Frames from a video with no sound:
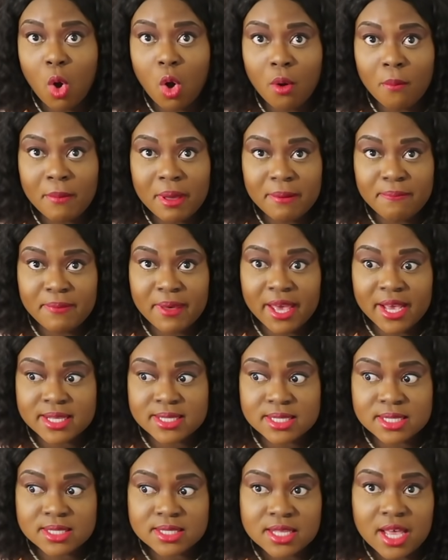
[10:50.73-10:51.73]
All my
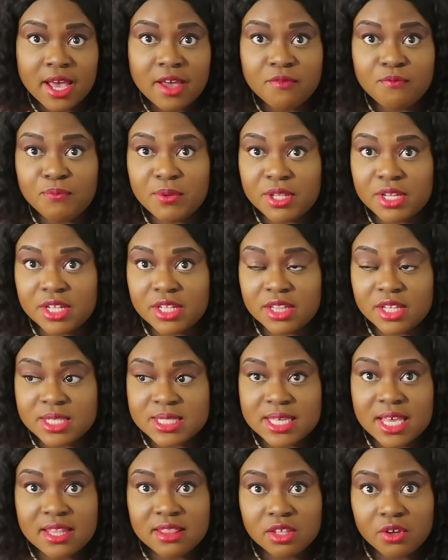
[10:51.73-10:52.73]
bags since I've been in the
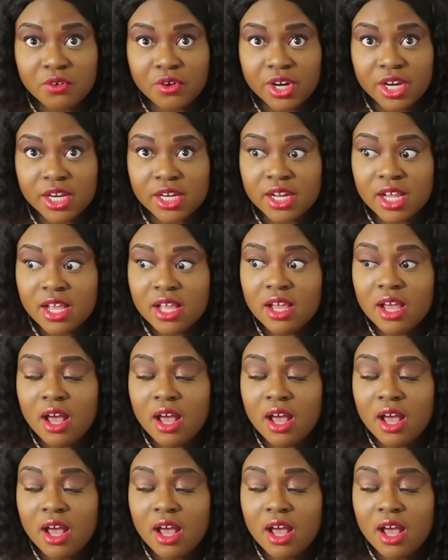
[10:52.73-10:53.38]
10th grade,